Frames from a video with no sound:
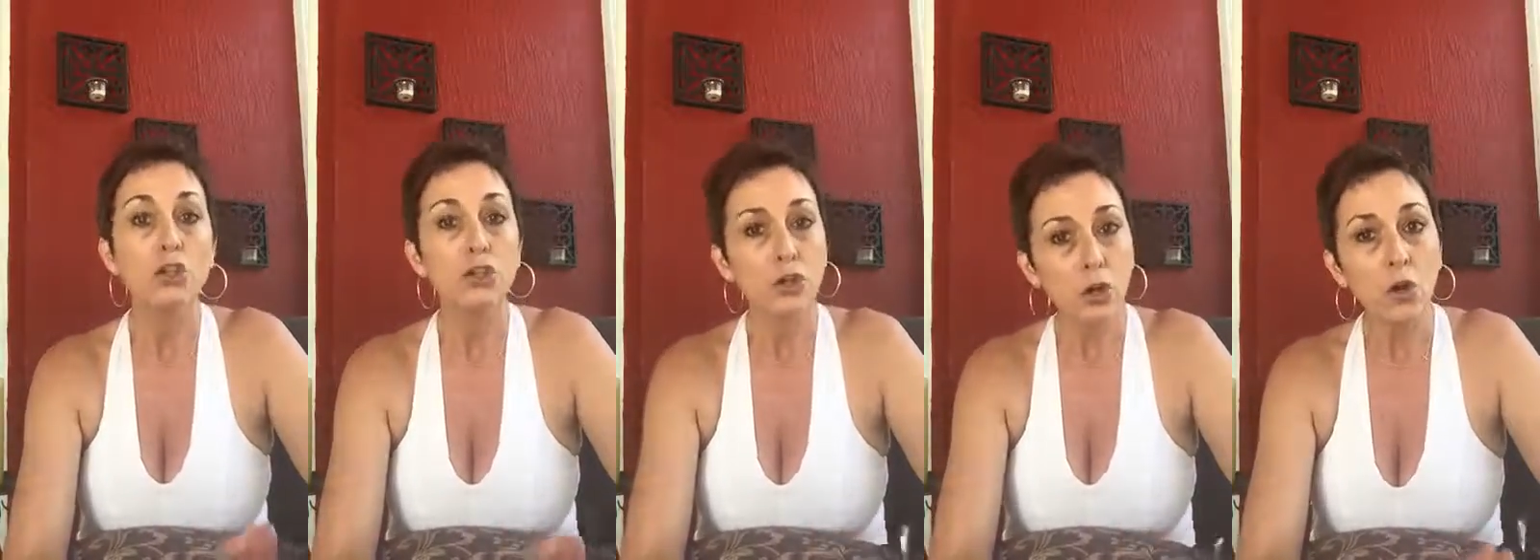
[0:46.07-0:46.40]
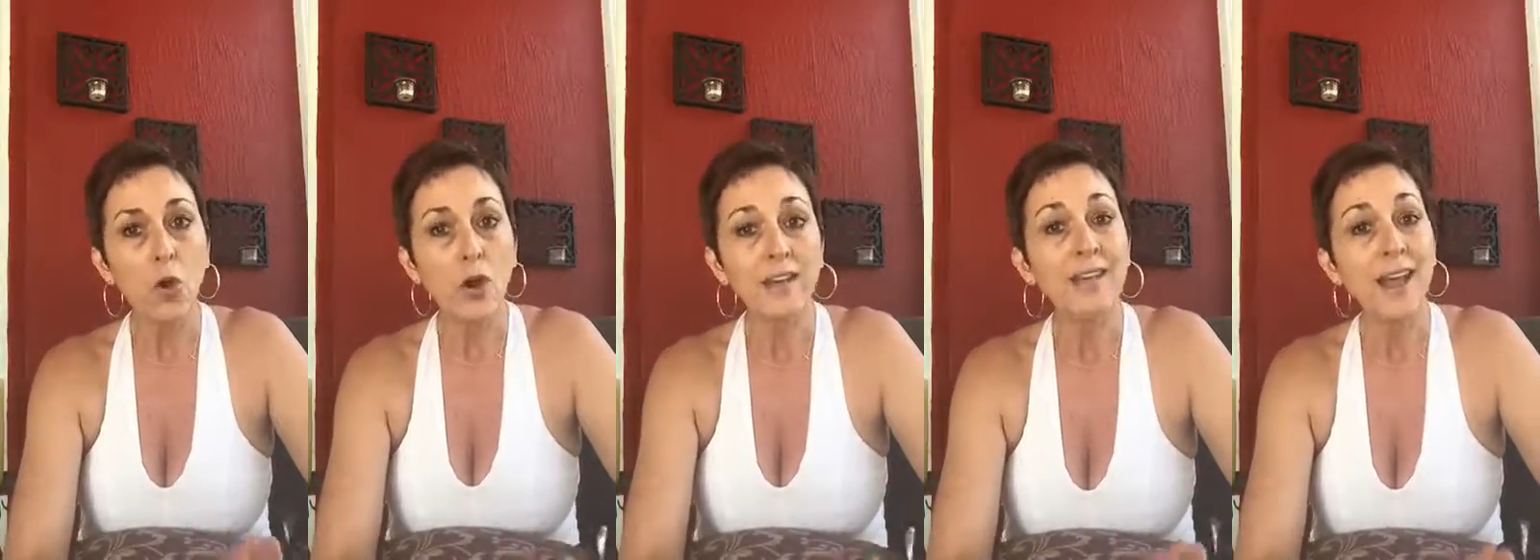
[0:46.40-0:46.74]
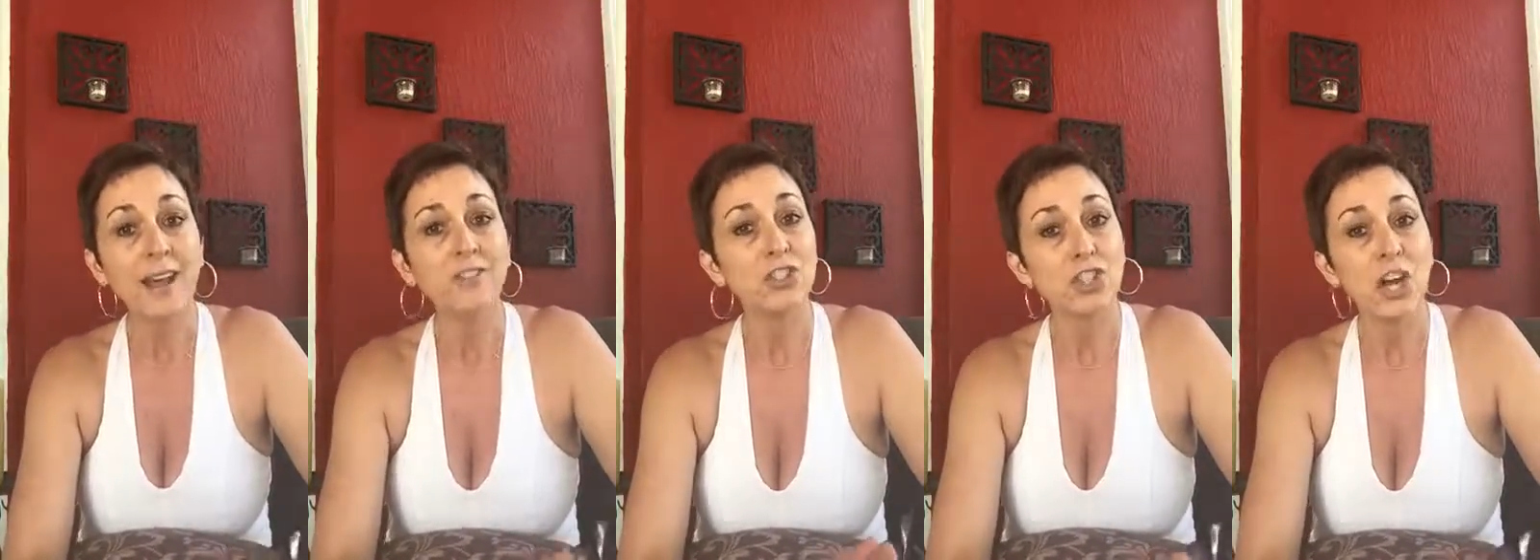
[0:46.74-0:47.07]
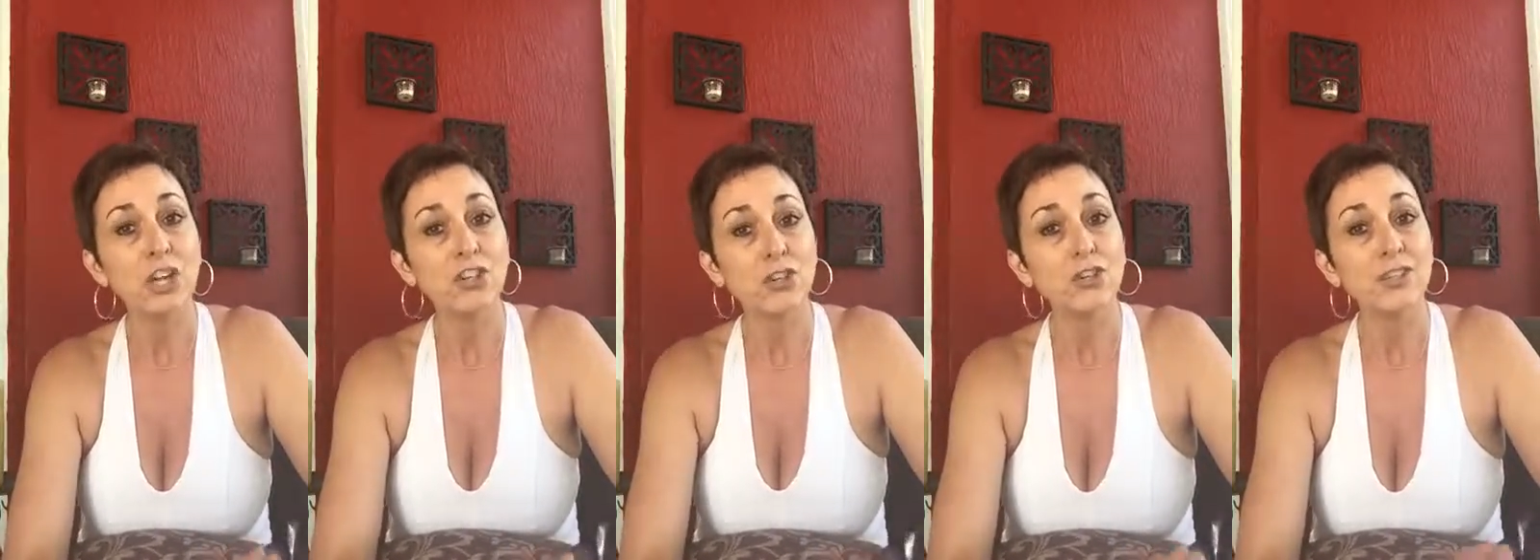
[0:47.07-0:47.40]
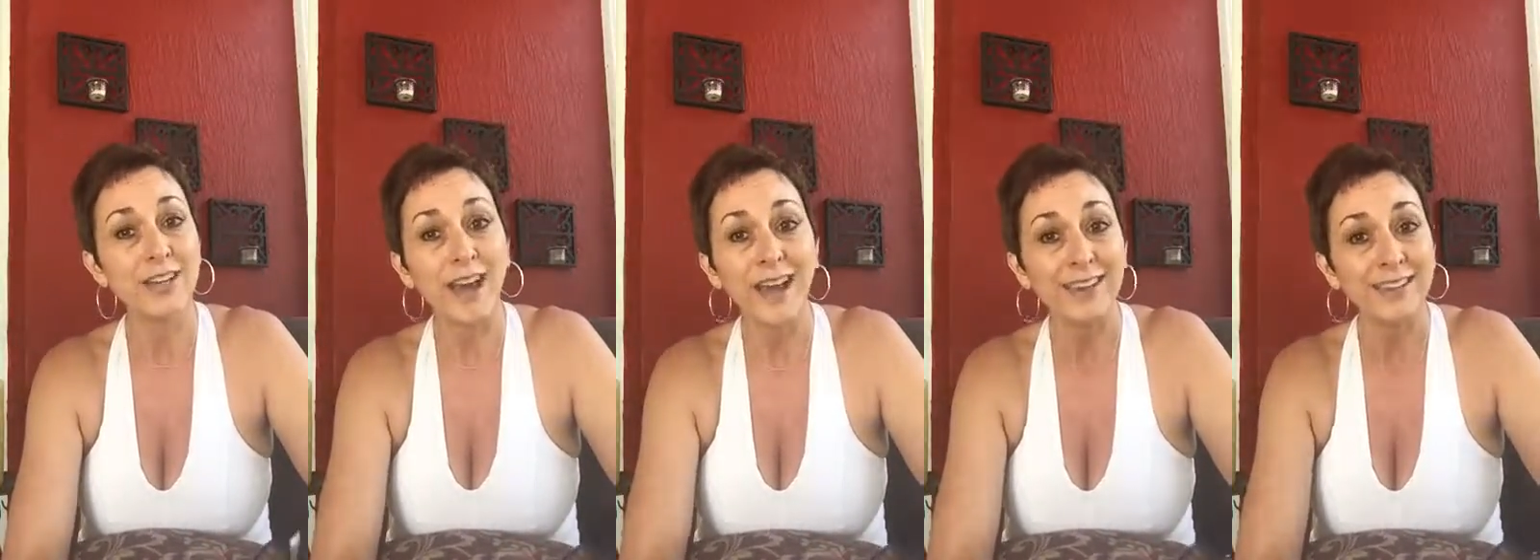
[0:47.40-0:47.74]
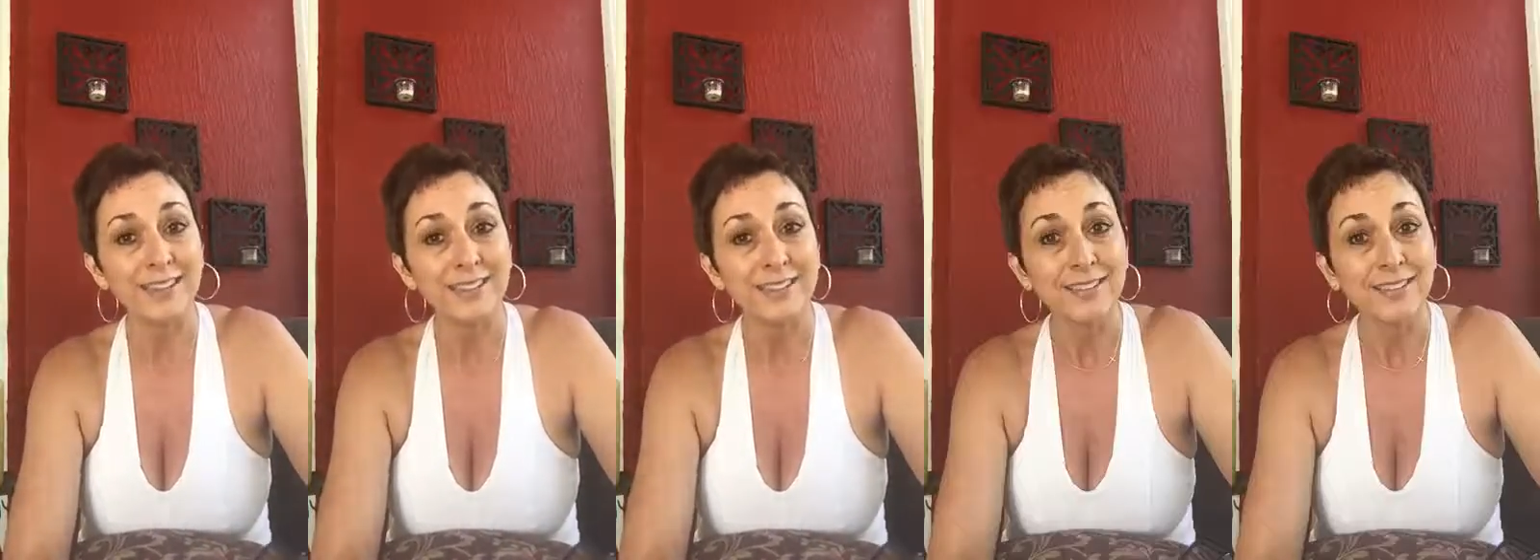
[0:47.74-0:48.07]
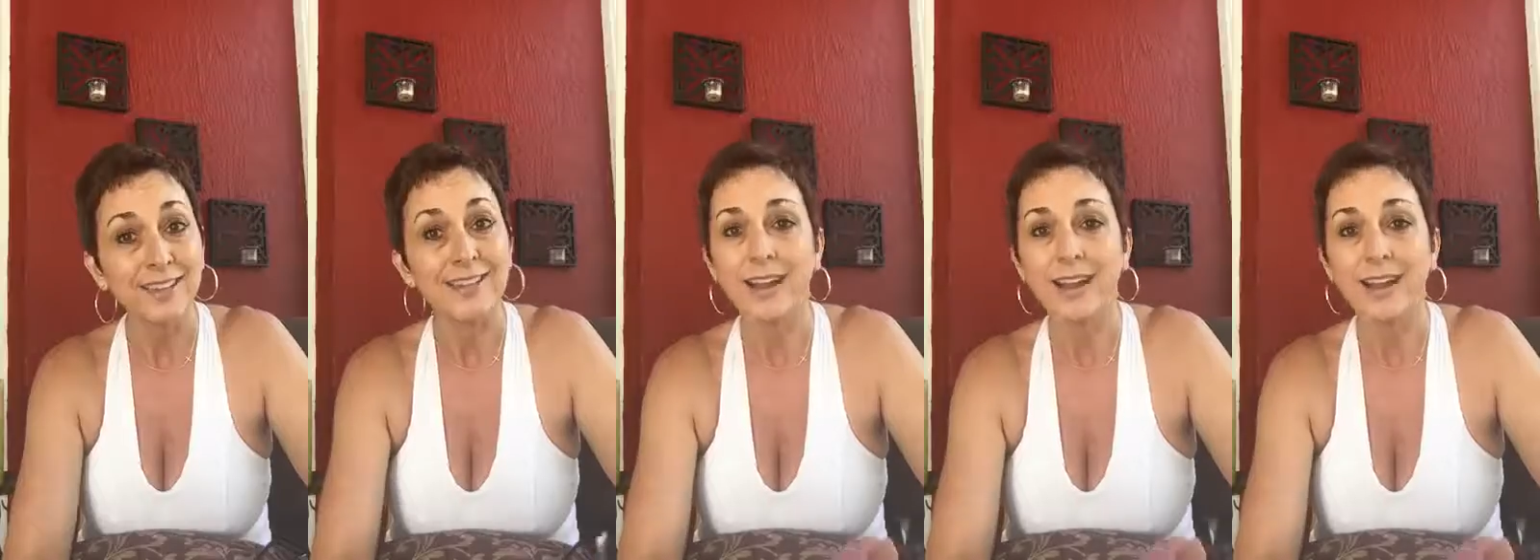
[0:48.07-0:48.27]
you're going to have to change your diet,